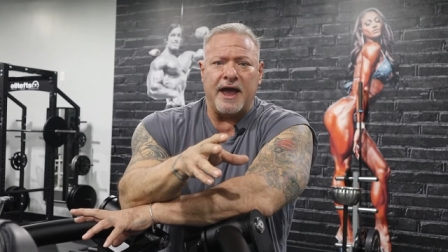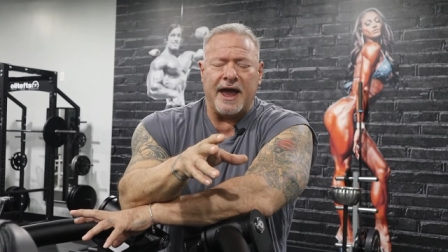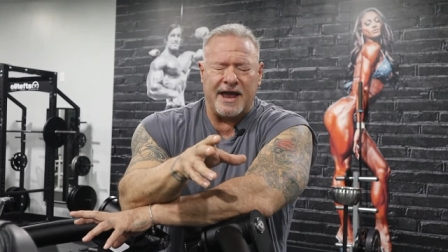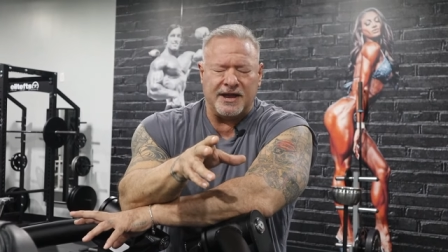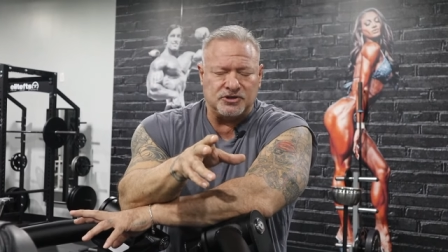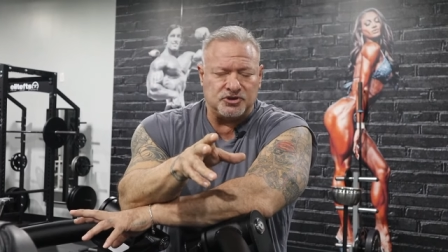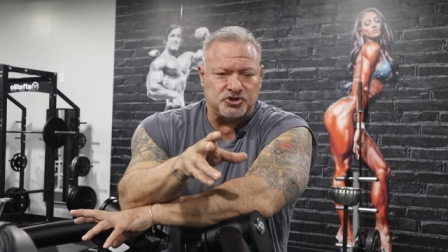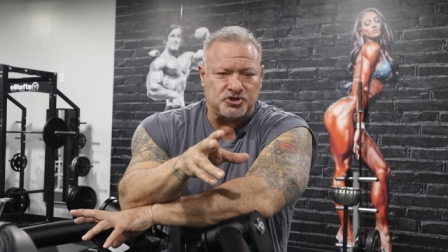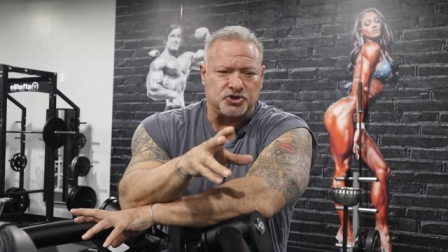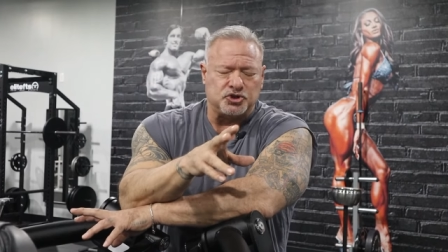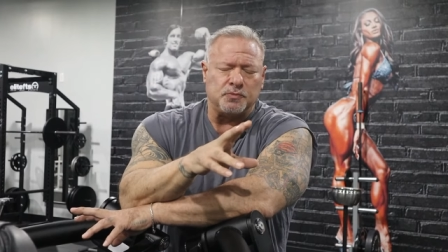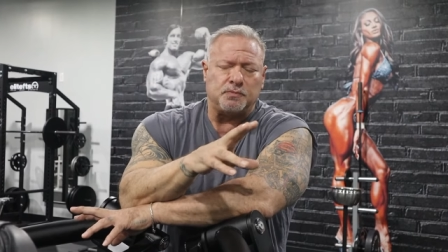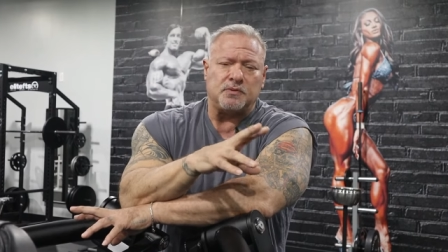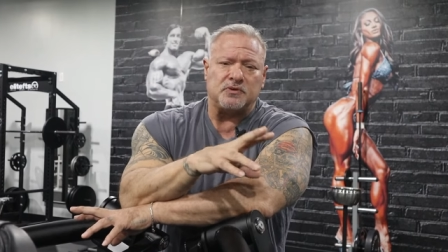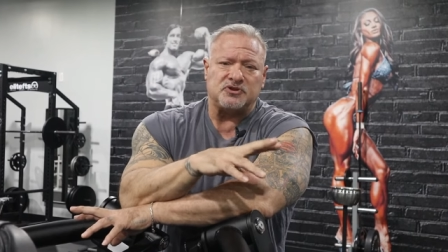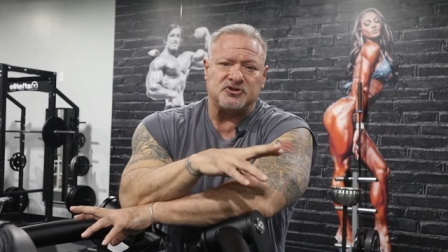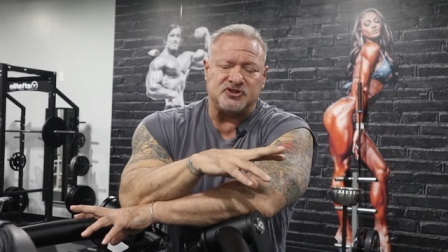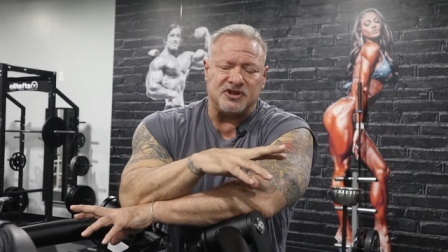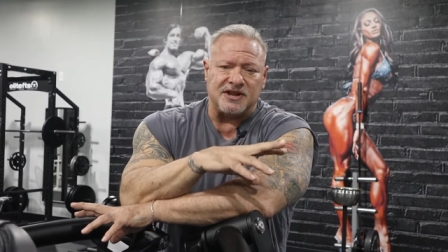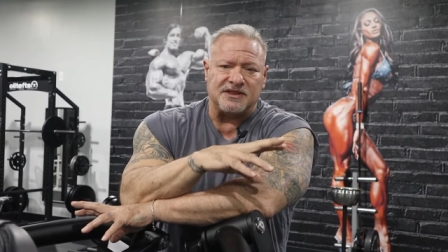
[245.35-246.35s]
and
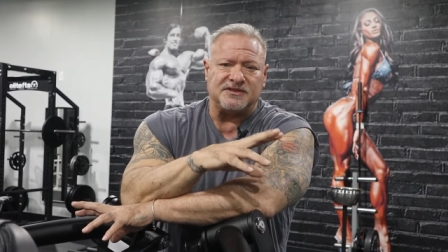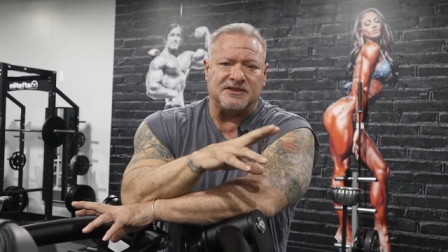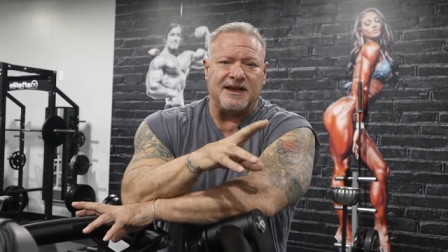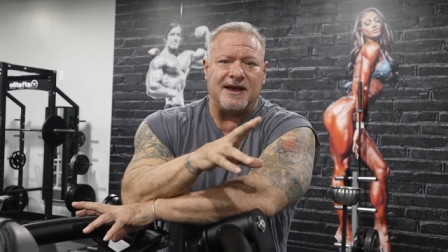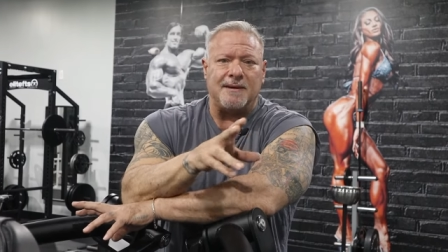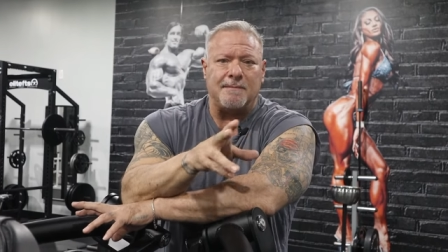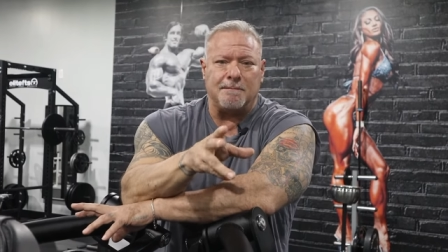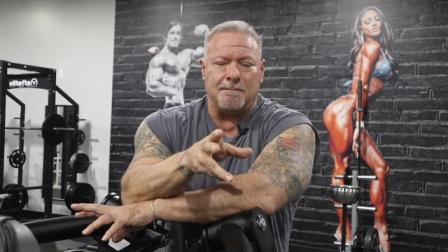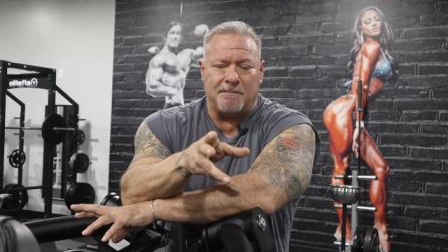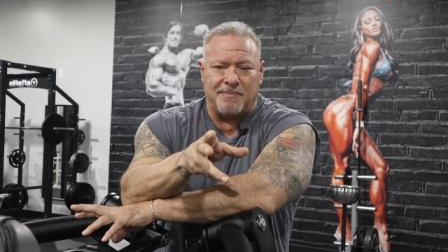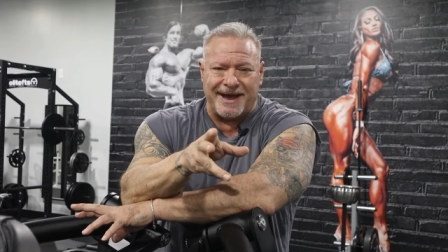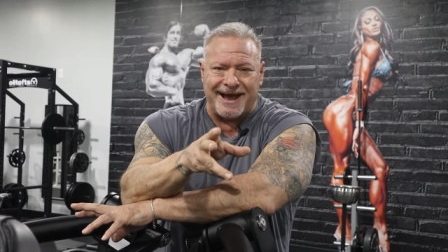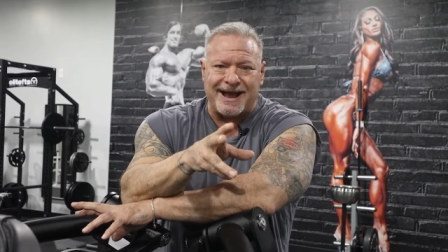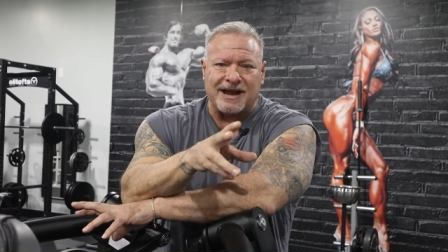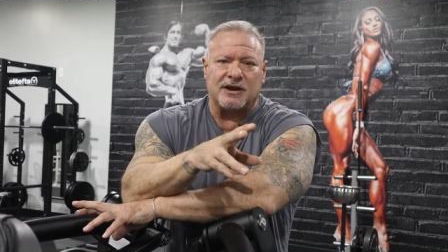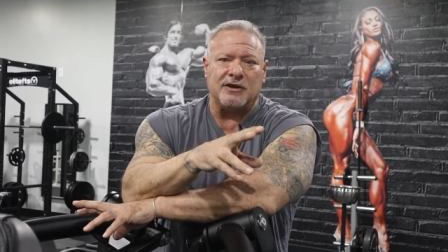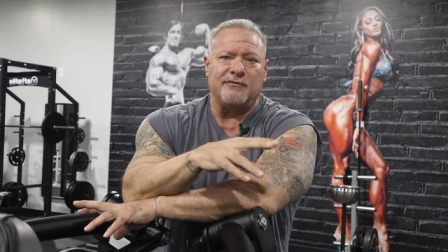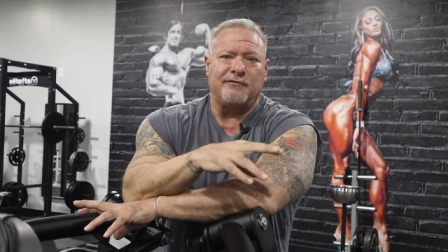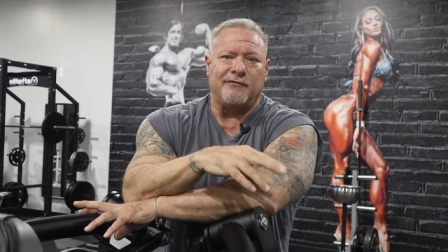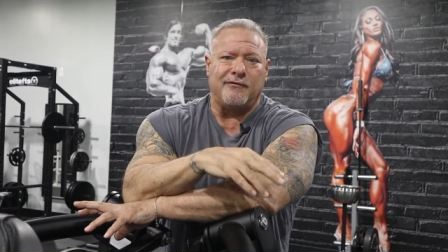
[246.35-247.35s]
superset them
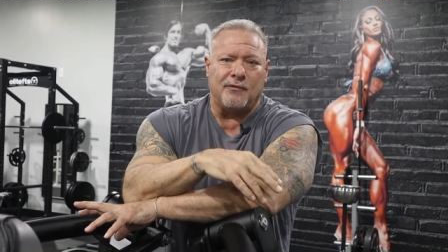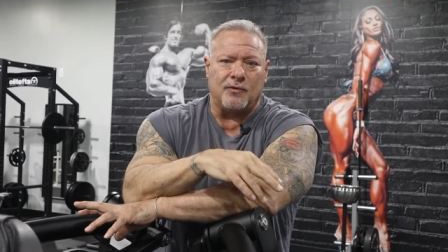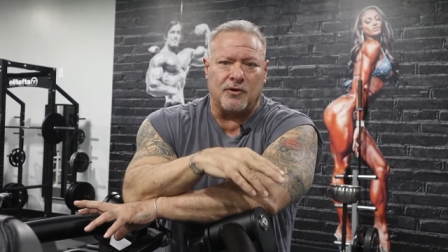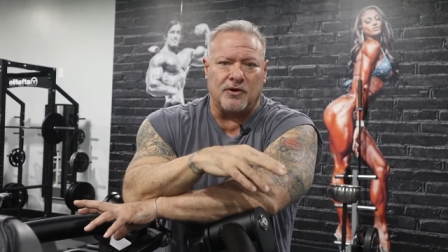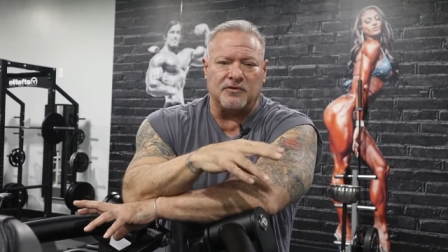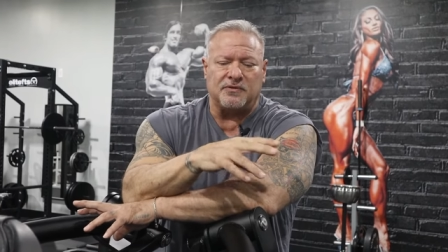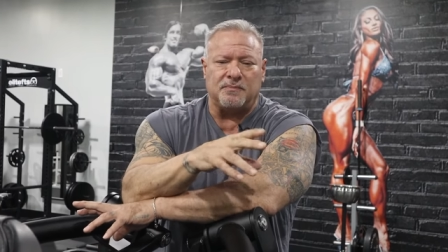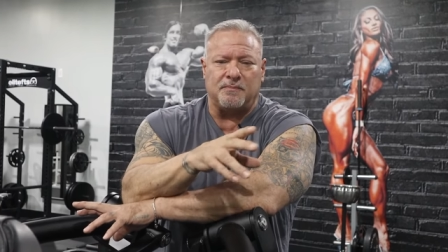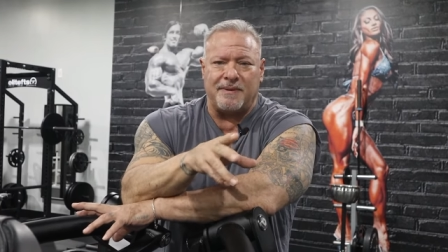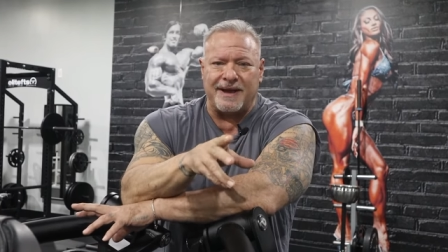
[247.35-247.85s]
back and forth,